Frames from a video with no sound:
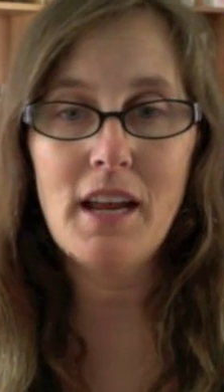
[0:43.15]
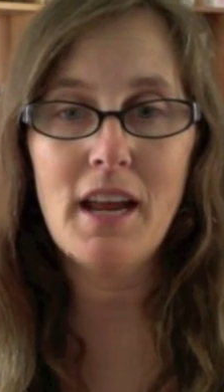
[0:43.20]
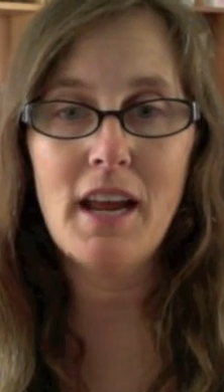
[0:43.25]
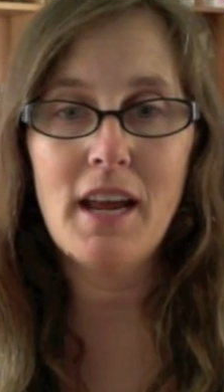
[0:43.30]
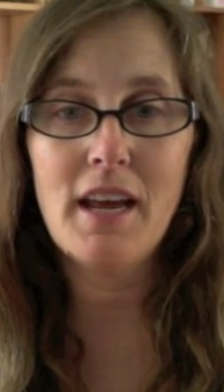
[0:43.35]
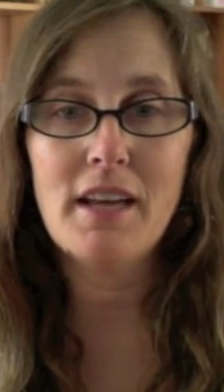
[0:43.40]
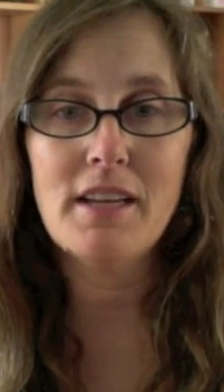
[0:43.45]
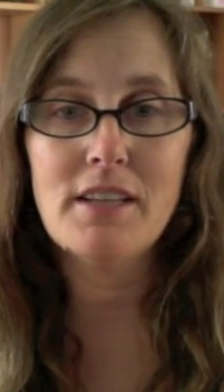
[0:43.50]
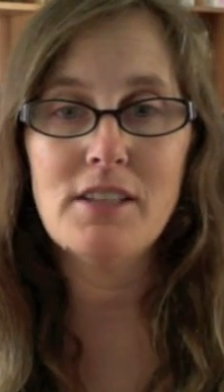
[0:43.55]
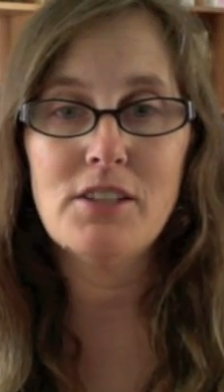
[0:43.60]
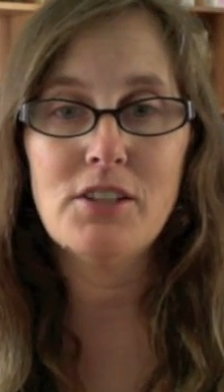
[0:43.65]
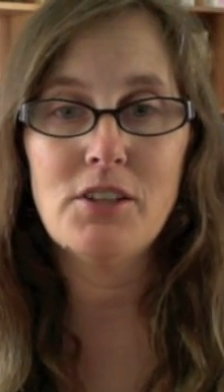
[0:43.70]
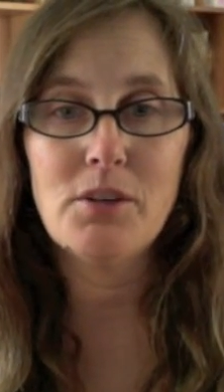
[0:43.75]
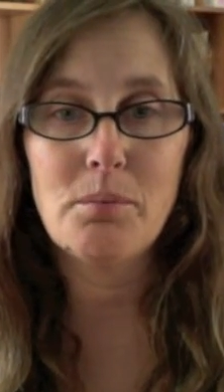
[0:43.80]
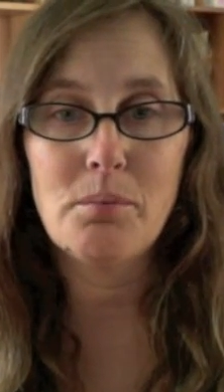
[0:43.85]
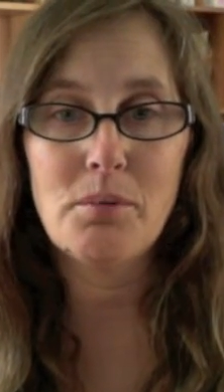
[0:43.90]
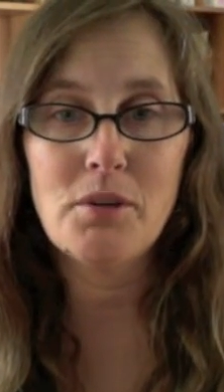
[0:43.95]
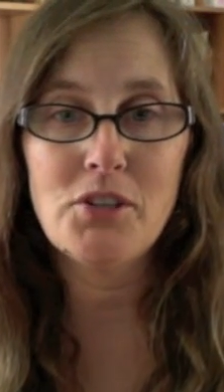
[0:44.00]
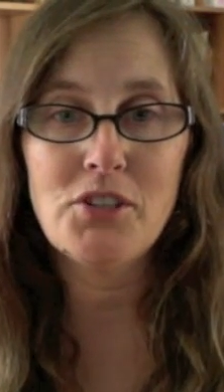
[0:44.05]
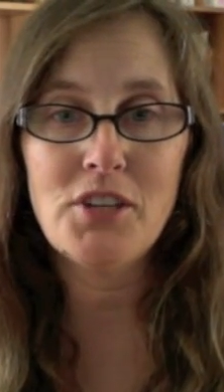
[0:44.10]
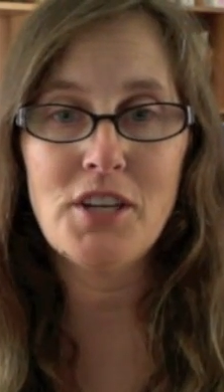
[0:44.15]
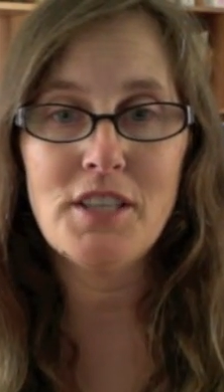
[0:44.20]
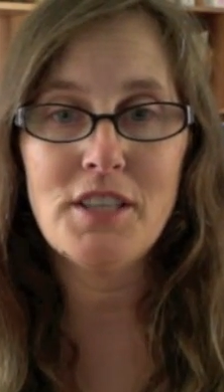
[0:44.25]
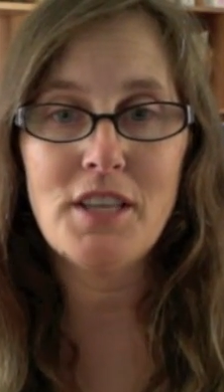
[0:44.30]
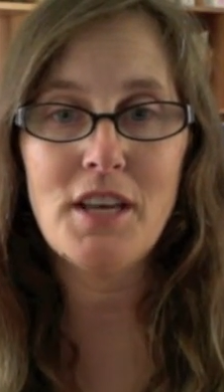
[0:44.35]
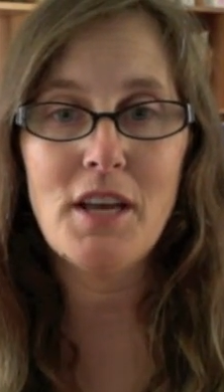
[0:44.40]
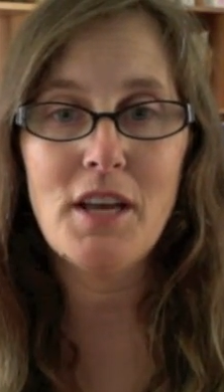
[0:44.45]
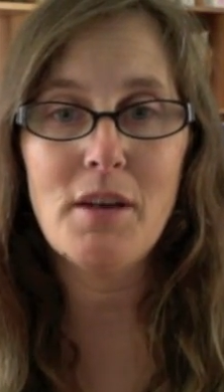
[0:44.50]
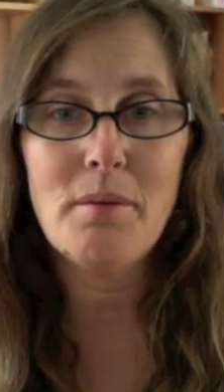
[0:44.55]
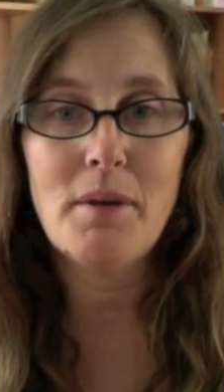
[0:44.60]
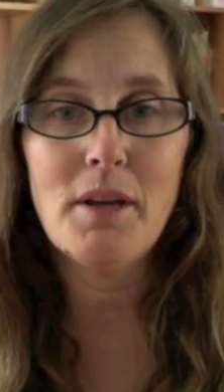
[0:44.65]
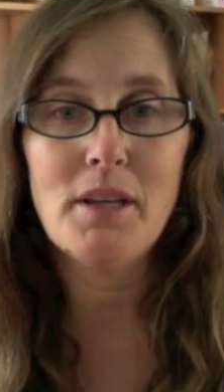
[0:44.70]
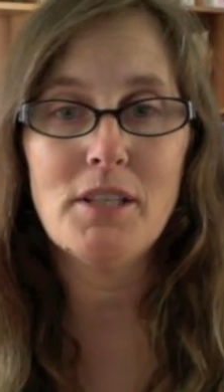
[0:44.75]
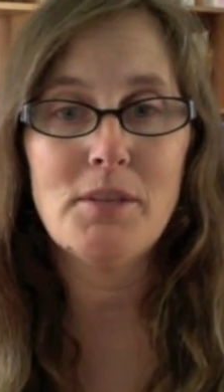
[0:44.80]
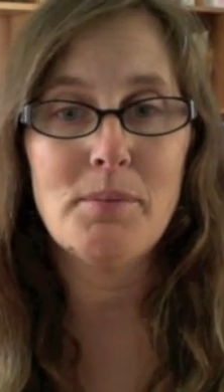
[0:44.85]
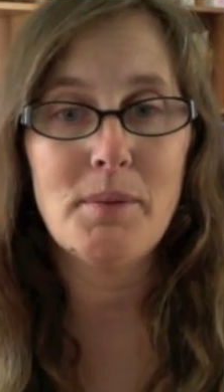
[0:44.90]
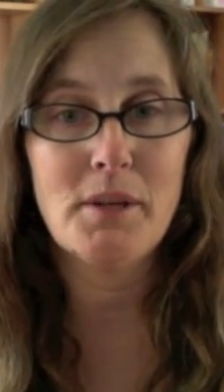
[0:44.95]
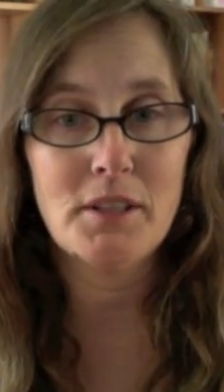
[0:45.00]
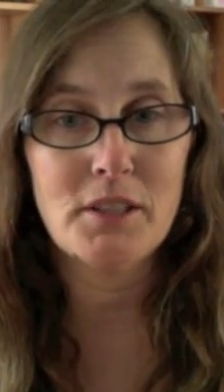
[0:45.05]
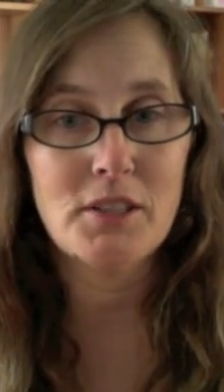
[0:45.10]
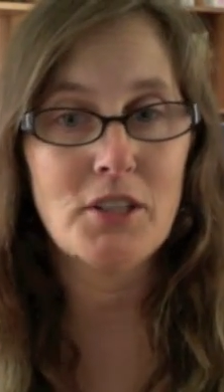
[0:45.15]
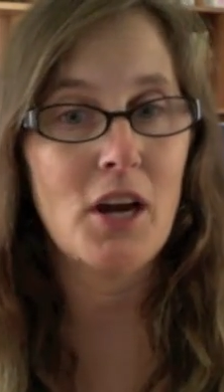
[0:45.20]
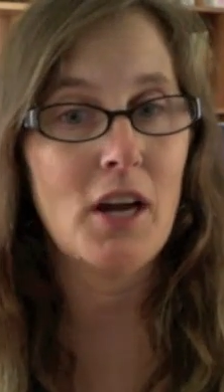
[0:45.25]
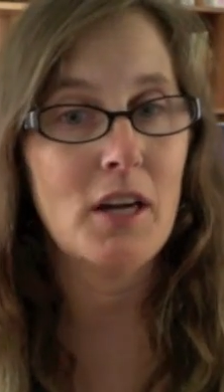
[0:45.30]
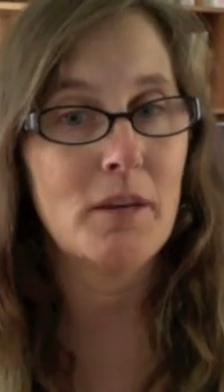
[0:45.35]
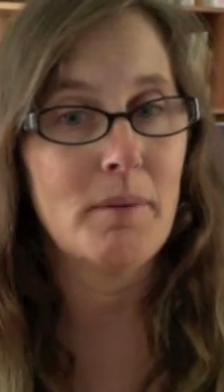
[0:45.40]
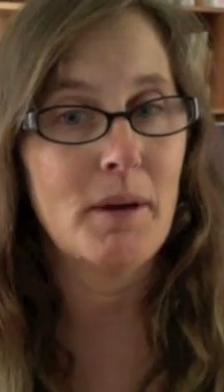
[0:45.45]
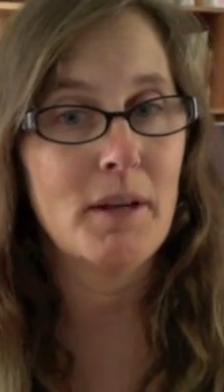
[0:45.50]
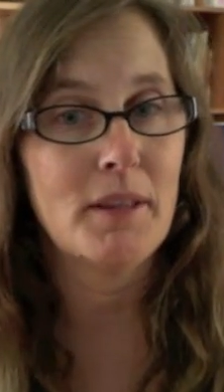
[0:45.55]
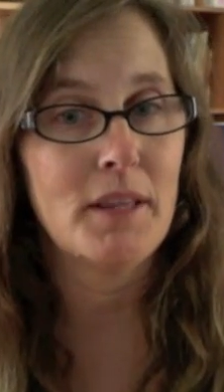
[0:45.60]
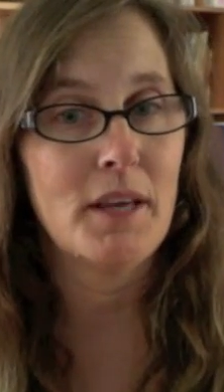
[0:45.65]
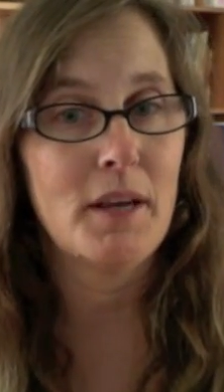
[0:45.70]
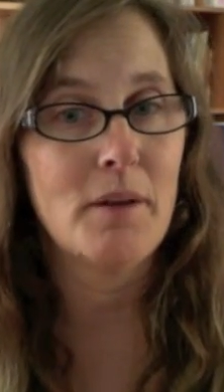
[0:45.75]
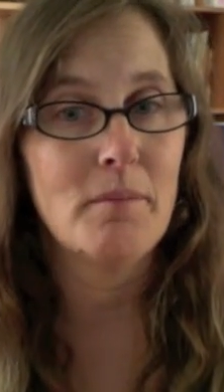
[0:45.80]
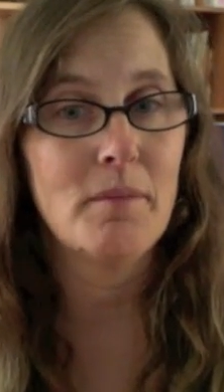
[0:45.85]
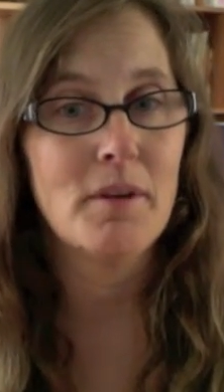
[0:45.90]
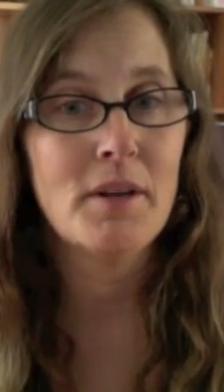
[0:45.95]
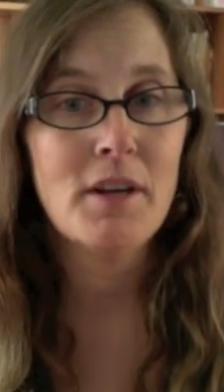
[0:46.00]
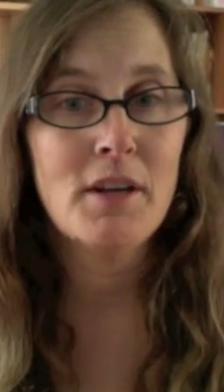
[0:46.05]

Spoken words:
and to appreciate them and to be able to talk about them.